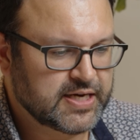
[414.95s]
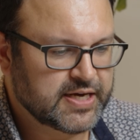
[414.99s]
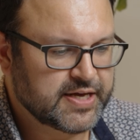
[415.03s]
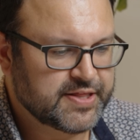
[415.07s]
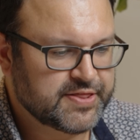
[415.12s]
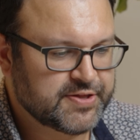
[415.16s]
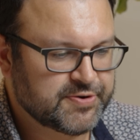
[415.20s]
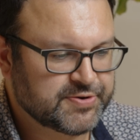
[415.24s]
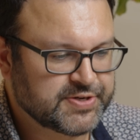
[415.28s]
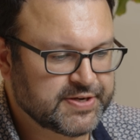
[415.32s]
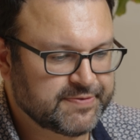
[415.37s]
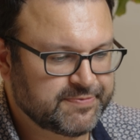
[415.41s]

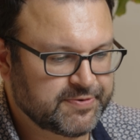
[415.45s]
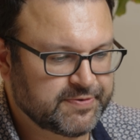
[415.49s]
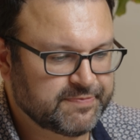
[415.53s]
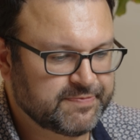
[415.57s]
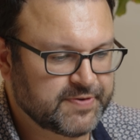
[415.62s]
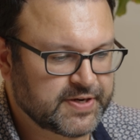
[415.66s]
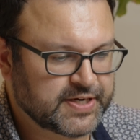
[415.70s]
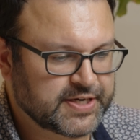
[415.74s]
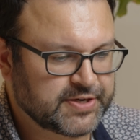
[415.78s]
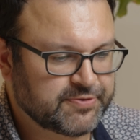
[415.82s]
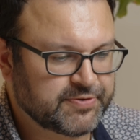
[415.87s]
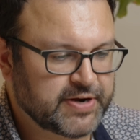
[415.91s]
their different
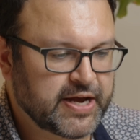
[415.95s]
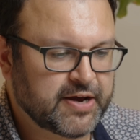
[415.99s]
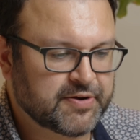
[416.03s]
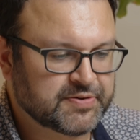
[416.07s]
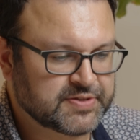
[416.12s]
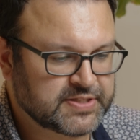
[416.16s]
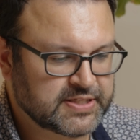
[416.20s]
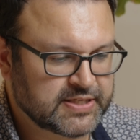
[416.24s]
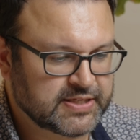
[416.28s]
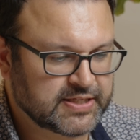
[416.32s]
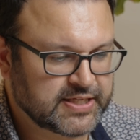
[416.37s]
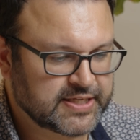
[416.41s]
funding
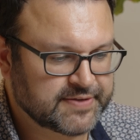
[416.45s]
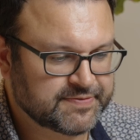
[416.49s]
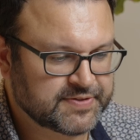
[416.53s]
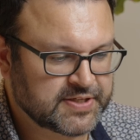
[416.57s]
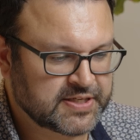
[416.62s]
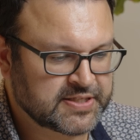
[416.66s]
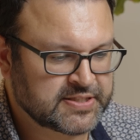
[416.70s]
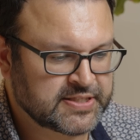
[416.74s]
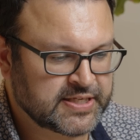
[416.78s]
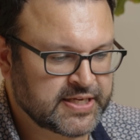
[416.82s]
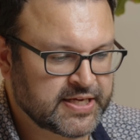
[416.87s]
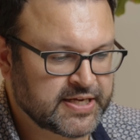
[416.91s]
rounds, and gives
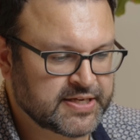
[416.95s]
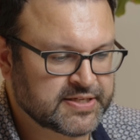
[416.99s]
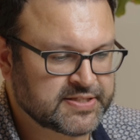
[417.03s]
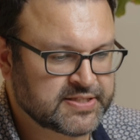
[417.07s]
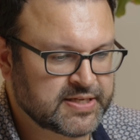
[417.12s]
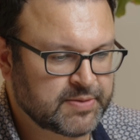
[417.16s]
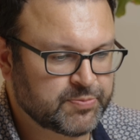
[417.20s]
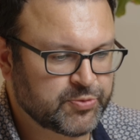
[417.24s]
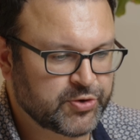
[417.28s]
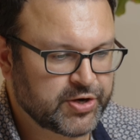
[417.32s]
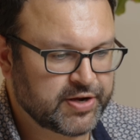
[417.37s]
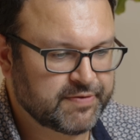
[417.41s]
us a
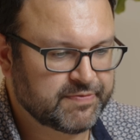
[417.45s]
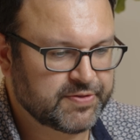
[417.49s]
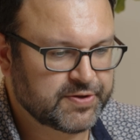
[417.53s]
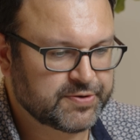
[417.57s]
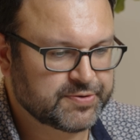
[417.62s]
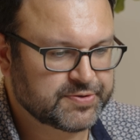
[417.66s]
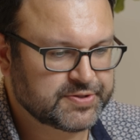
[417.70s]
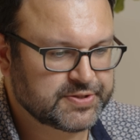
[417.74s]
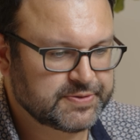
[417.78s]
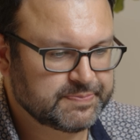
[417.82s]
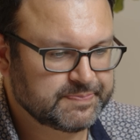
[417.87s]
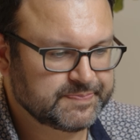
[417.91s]
summary of
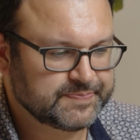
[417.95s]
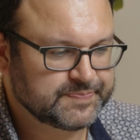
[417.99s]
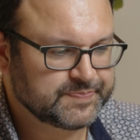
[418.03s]
those.